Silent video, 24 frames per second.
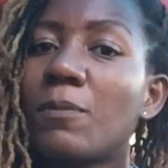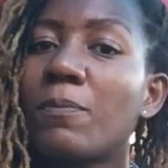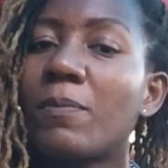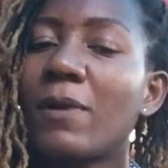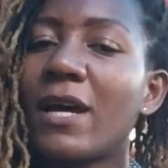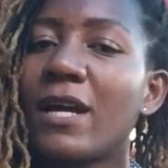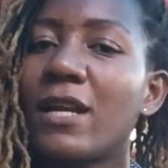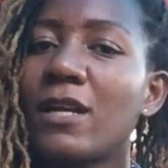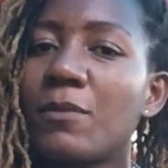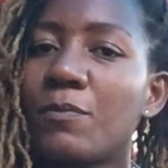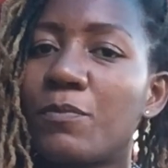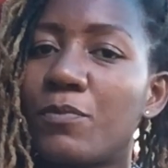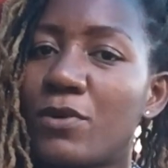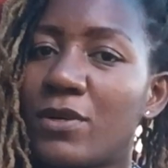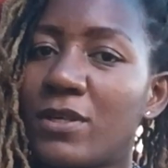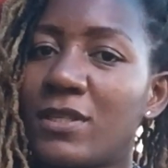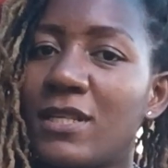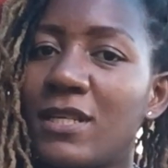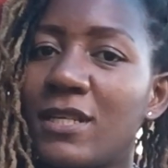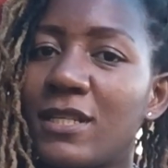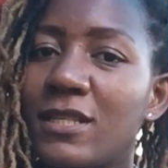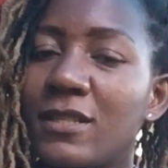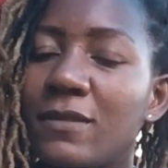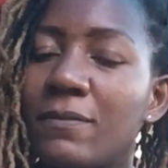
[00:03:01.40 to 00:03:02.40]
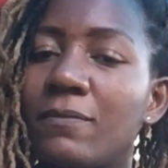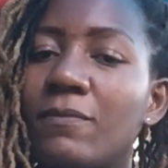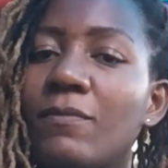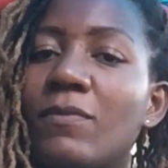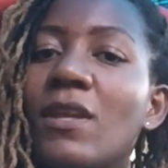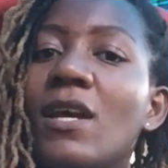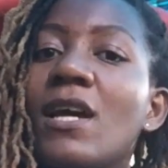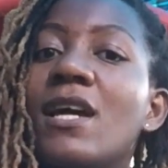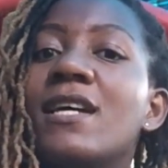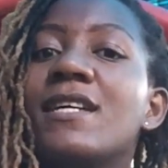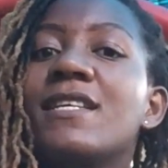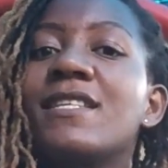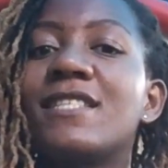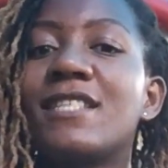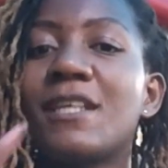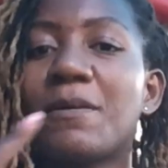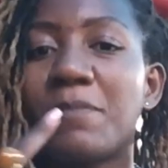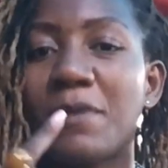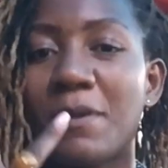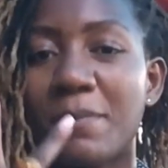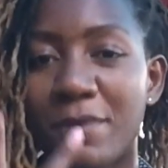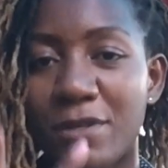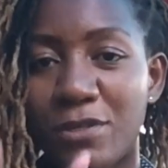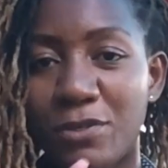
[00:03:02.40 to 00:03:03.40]
the planning process.
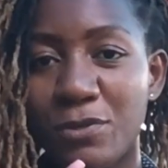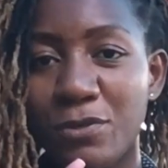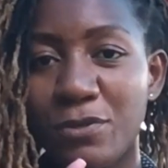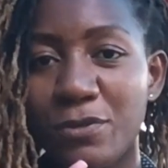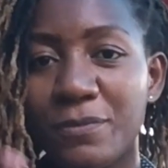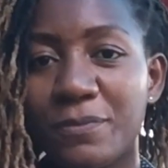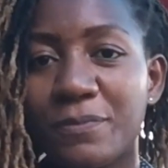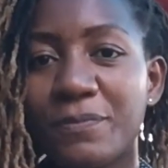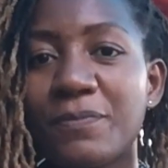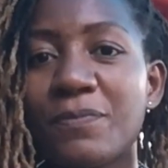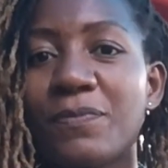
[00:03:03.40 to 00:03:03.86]
Step number 2,